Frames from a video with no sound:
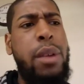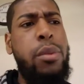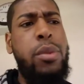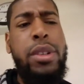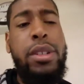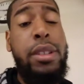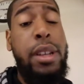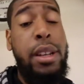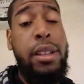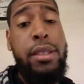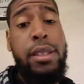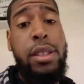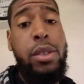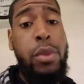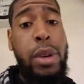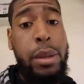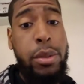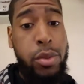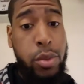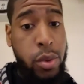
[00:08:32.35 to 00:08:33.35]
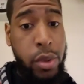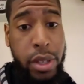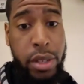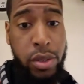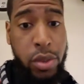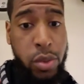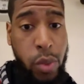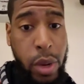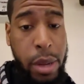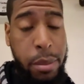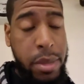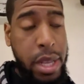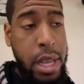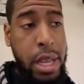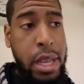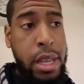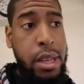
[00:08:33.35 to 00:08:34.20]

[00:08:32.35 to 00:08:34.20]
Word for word: I, I didn't say the Raptors were going to get swept.